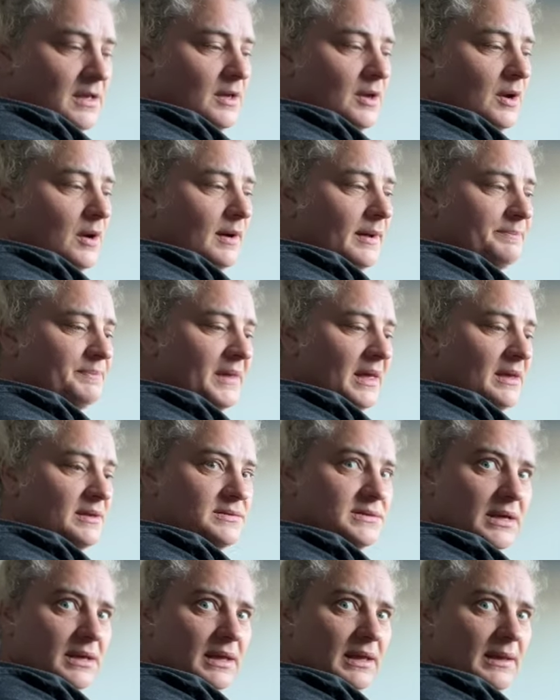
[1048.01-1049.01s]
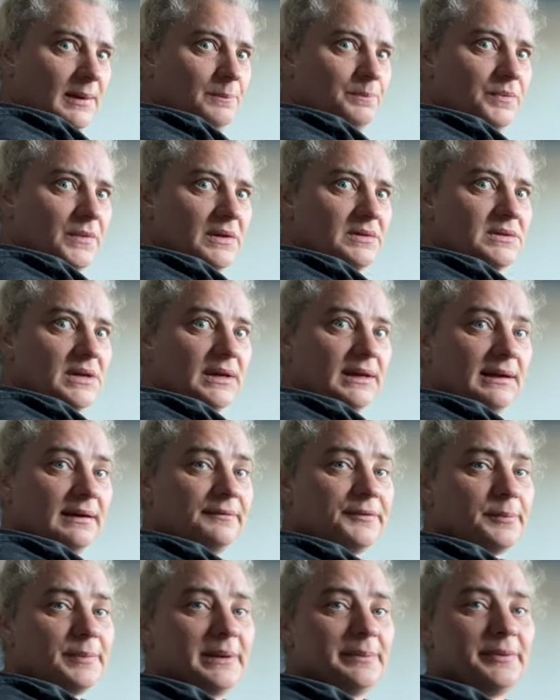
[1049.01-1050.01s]
All right, take care. Take care of
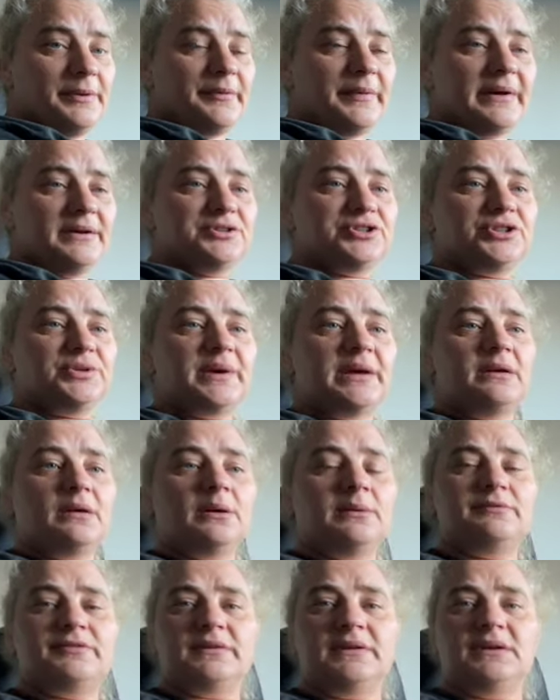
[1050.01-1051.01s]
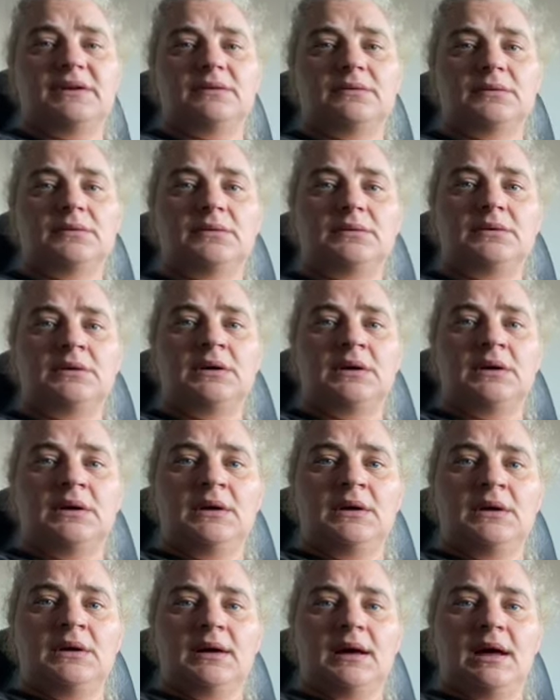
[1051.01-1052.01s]
the people around you, and hopefully you're all
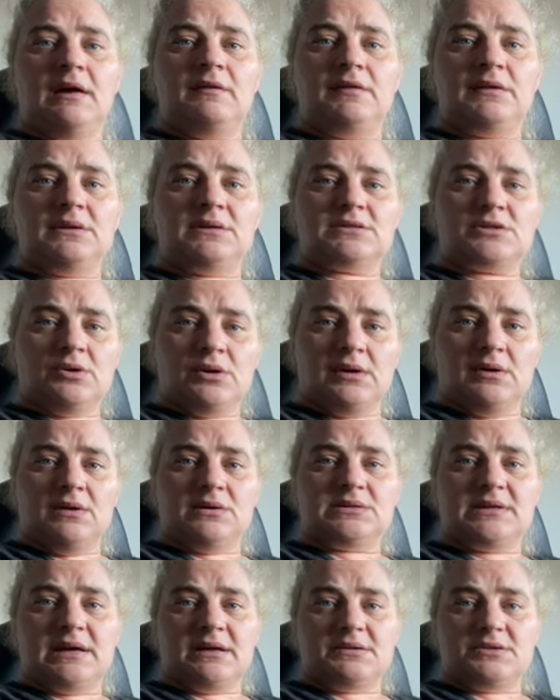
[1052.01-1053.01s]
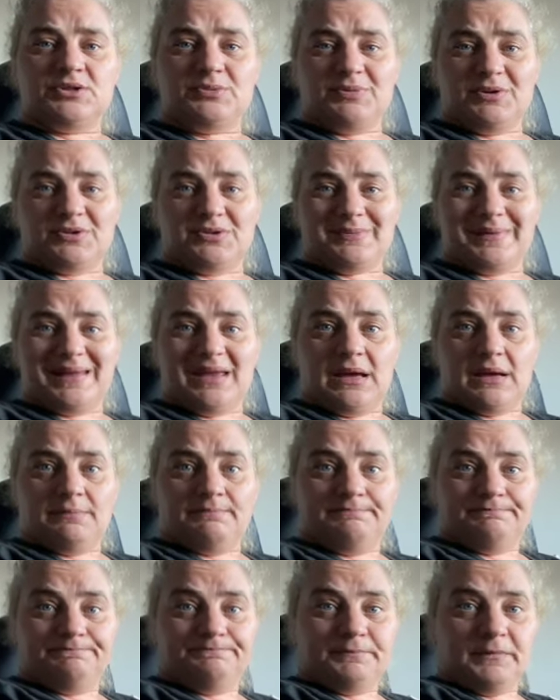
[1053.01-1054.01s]
having as good a lockdown as you possibly can.
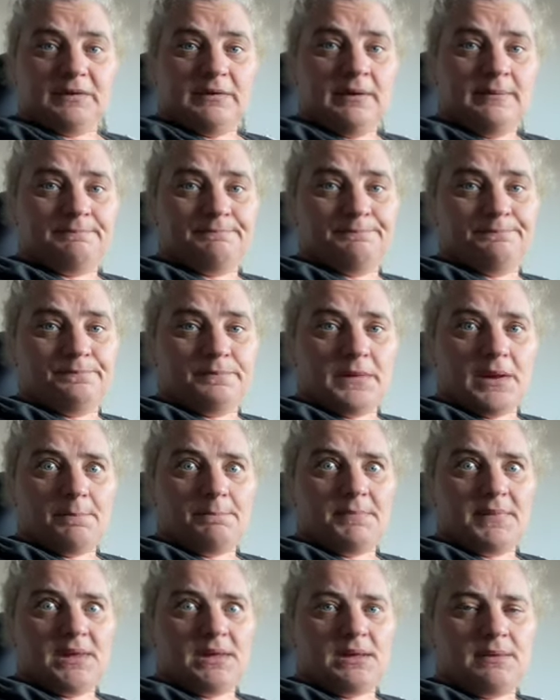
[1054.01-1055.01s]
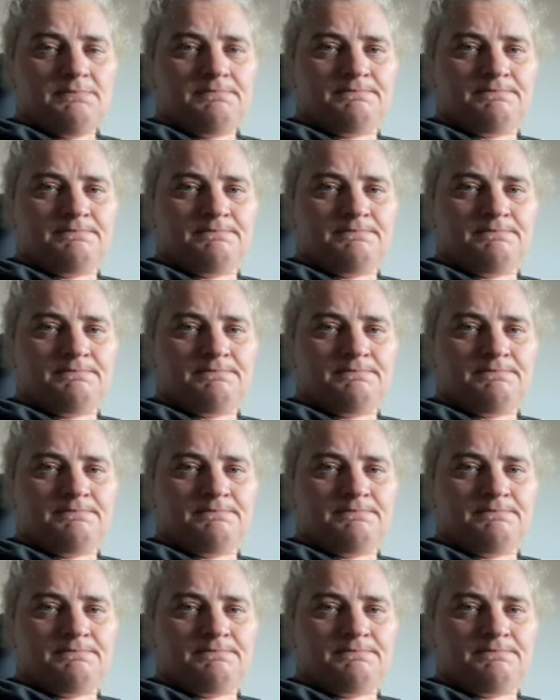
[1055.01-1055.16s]
All right. Bye.